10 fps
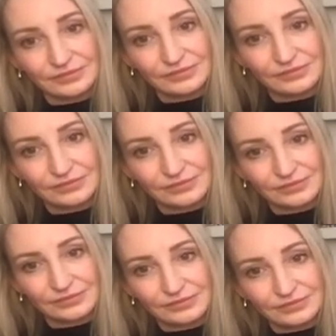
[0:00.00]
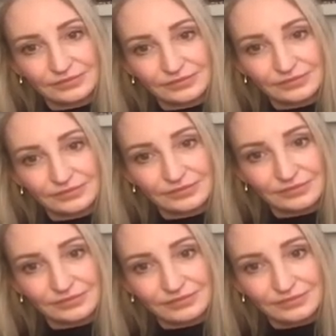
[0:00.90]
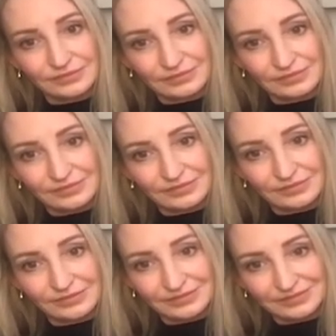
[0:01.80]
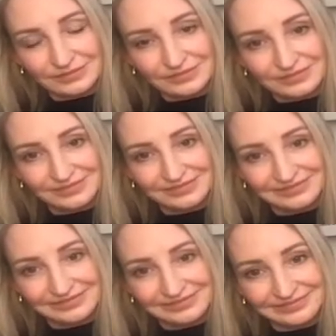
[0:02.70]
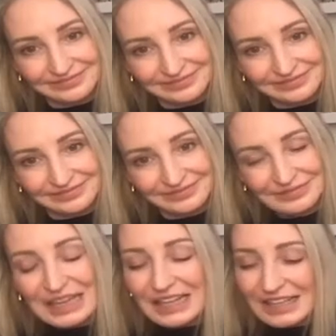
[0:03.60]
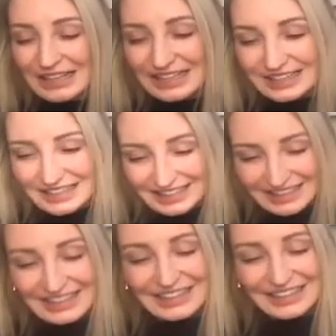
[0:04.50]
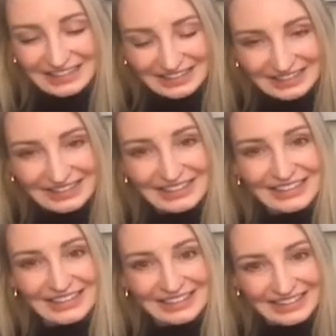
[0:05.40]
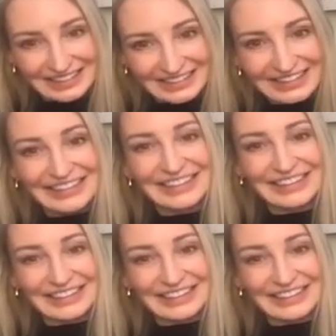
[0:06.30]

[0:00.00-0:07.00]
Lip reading: The person shown says nothing.